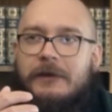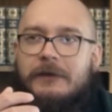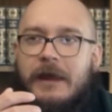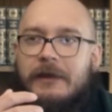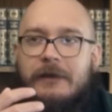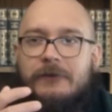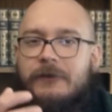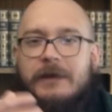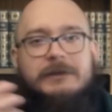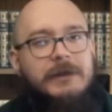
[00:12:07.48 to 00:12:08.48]
daily
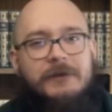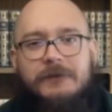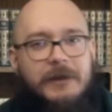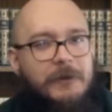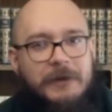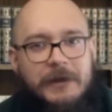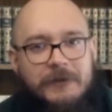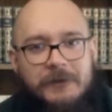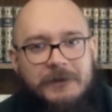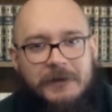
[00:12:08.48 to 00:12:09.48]
facelift that he would give
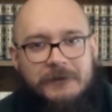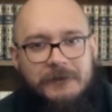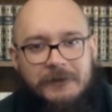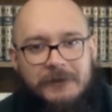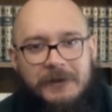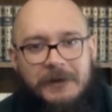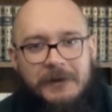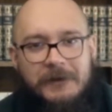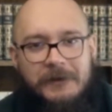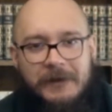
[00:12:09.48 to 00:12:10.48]
himself,
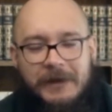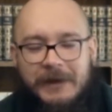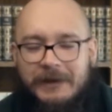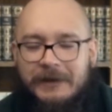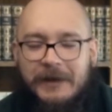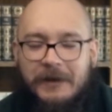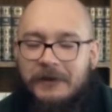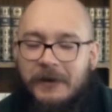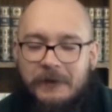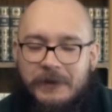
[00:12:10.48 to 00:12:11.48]
and I don't
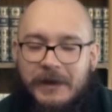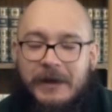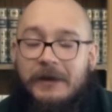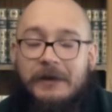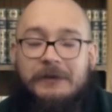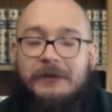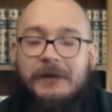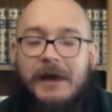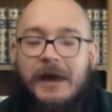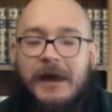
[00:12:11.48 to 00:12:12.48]
know.
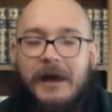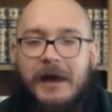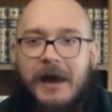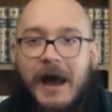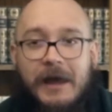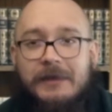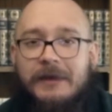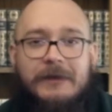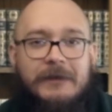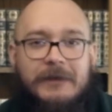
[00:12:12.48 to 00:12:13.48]
I
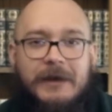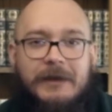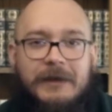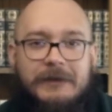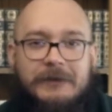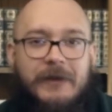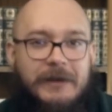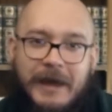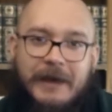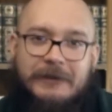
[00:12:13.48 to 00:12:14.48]
think that it's
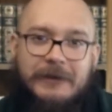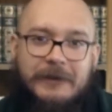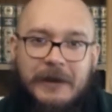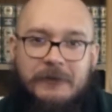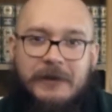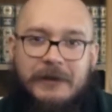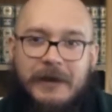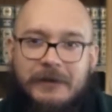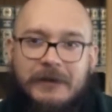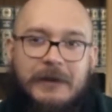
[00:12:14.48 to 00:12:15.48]
fantastic, and I think